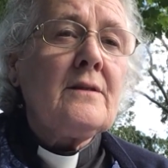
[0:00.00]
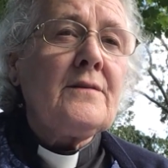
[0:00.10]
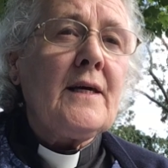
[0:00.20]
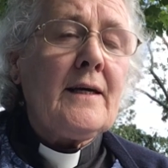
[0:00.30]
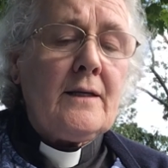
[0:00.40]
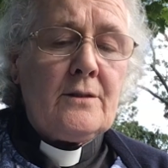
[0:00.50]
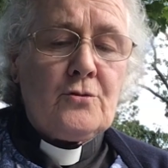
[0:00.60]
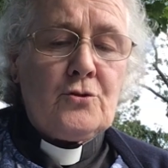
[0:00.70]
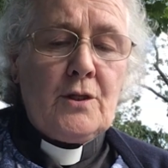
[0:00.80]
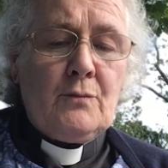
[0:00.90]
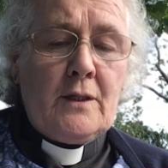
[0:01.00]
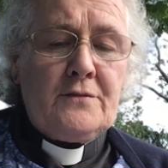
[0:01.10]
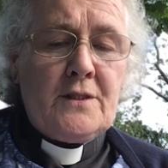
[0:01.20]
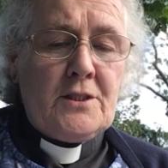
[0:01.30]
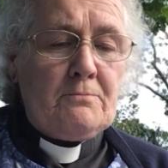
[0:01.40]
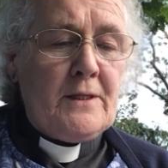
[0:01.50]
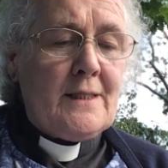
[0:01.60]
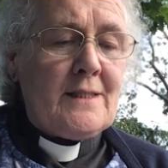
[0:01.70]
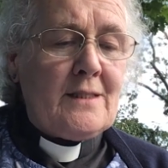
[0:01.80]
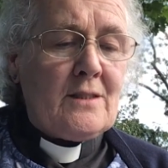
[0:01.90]
Their country will have
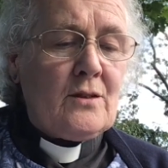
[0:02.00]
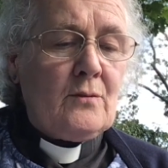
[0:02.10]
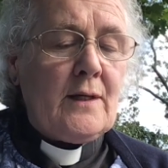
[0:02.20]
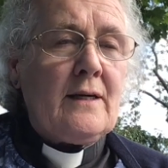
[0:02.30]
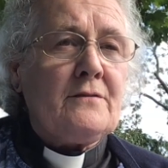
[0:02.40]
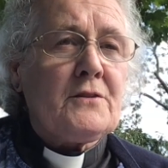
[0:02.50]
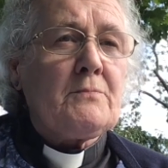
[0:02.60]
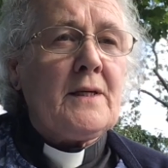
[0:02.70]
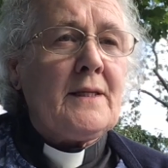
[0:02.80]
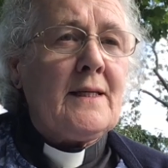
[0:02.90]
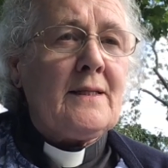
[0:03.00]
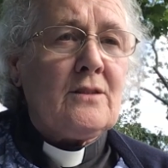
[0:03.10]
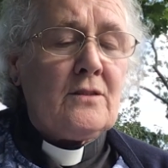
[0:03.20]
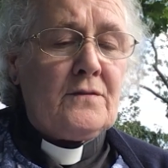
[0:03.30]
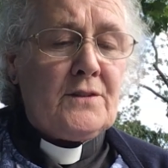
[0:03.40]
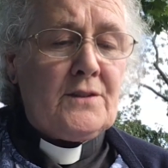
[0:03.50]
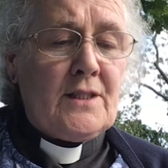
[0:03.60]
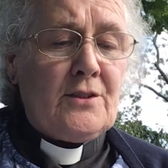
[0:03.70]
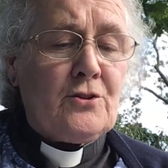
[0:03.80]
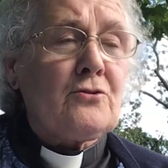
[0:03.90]
disappeared under the waves by the end of the
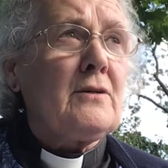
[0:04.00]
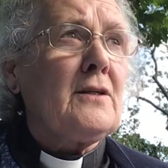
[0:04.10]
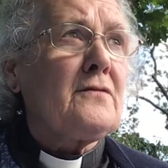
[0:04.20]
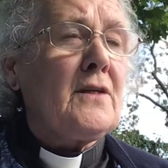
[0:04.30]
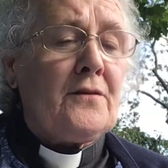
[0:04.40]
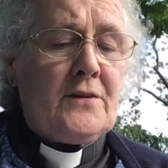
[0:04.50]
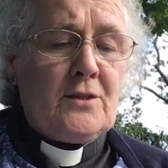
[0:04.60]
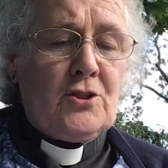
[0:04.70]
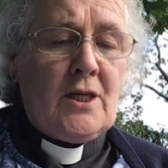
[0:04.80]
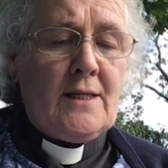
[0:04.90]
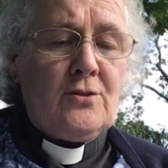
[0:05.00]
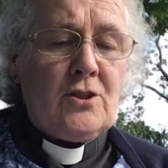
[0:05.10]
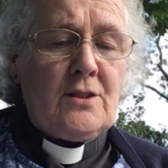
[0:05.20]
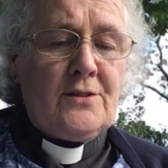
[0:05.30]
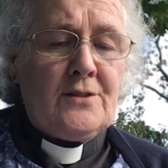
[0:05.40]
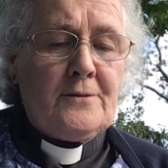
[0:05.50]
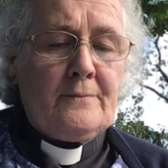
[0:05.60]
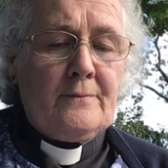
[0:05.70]
century if nothing changes.